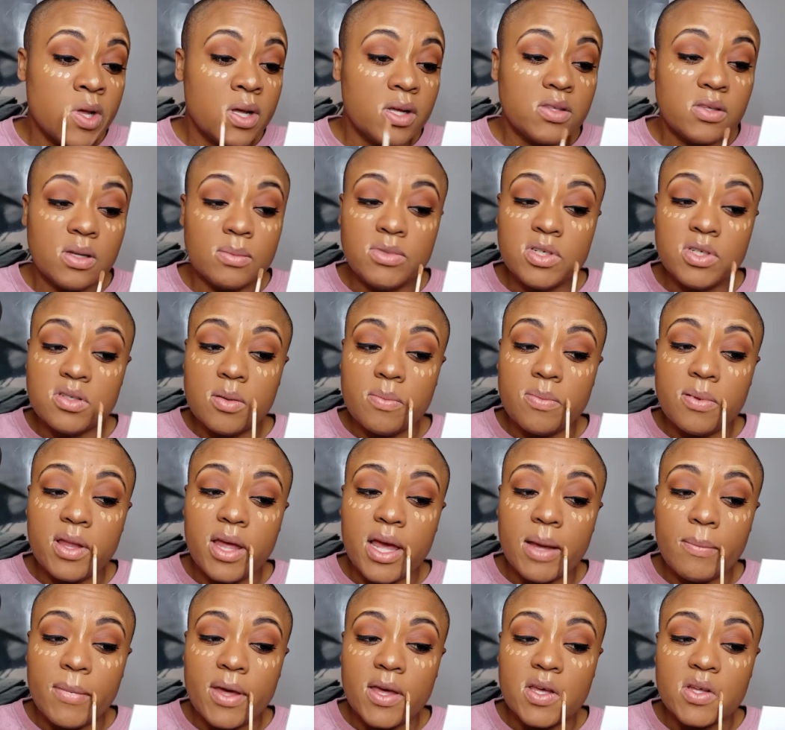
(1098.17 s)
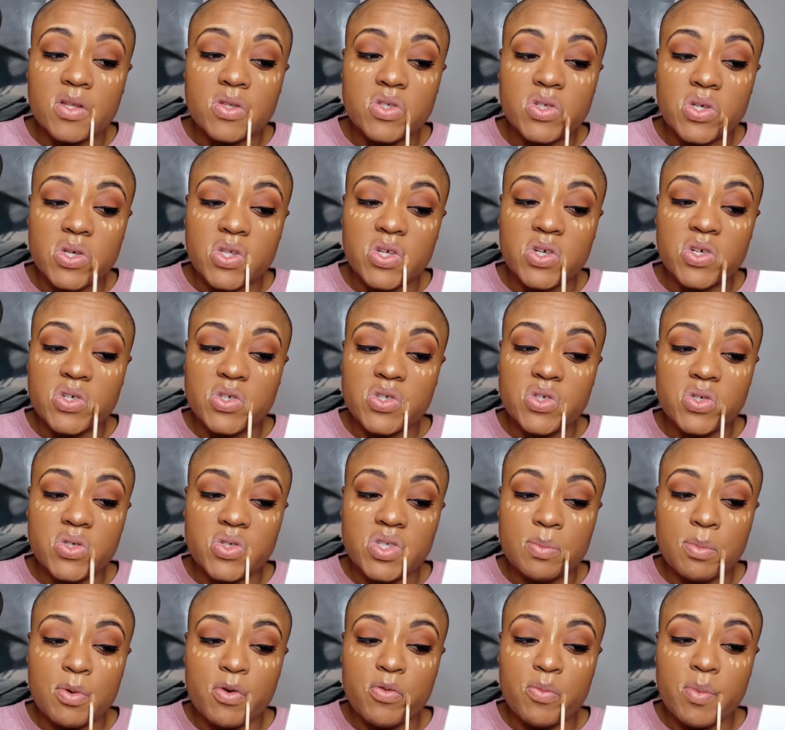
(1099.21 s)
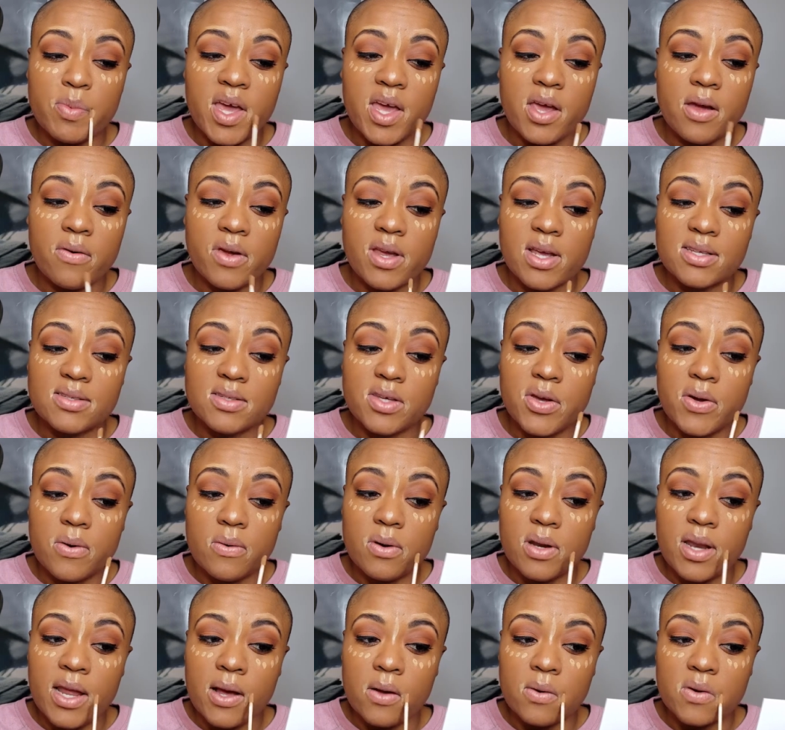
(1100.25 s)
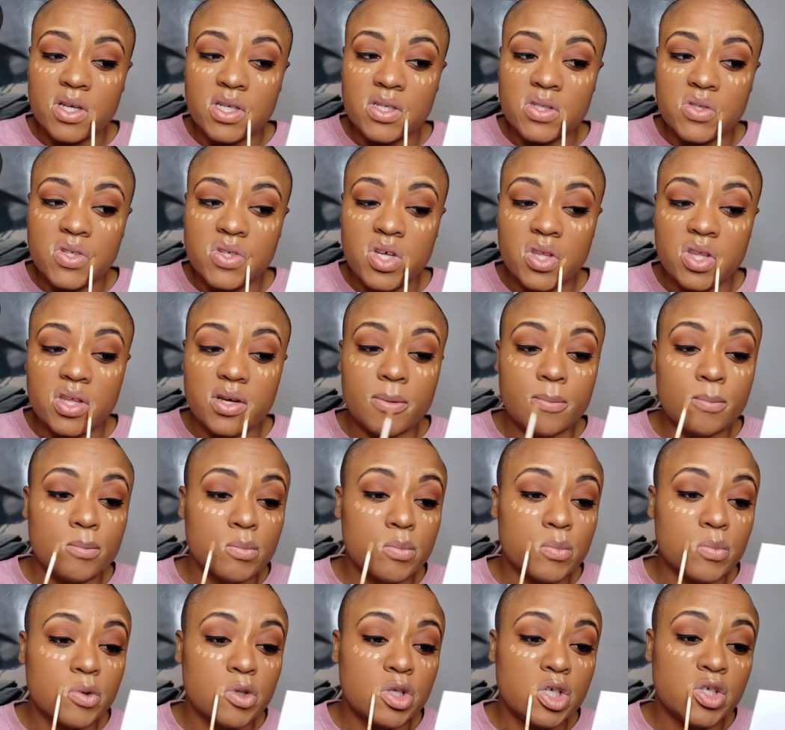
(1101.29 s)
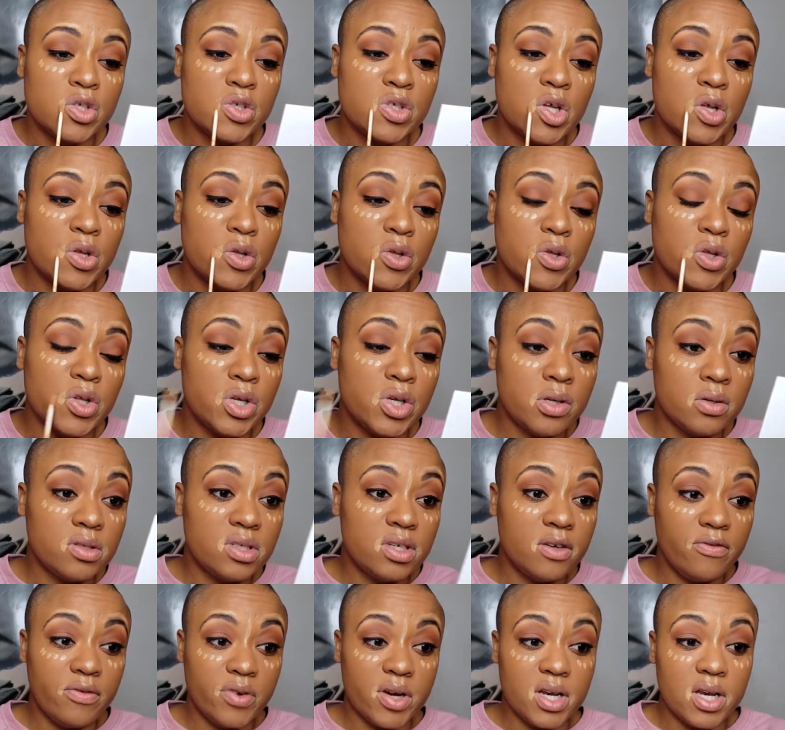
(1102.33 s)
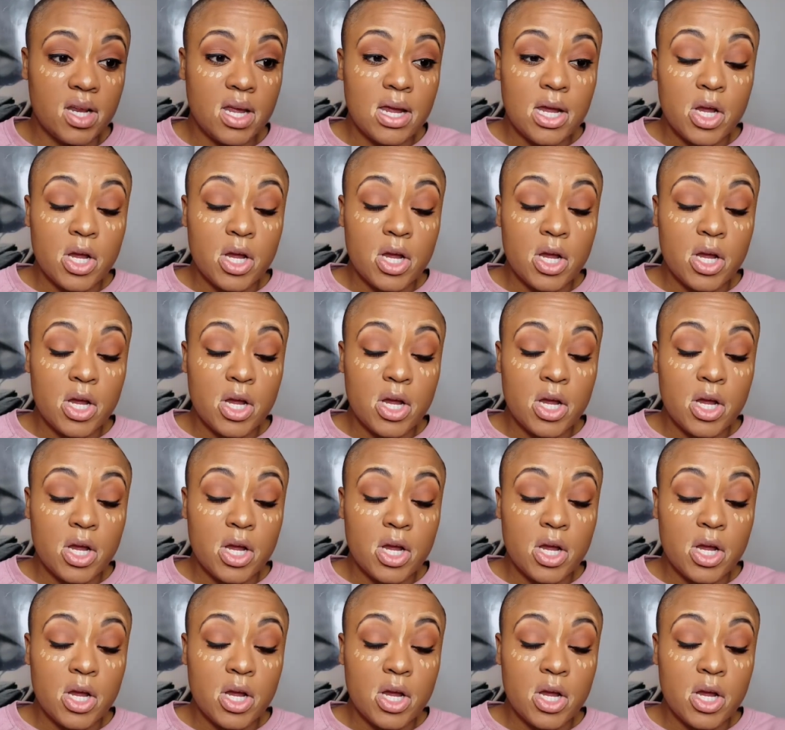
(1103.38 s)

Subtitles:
So I'm just applying my concealer to some of my areas here. Now, concealer is a little different.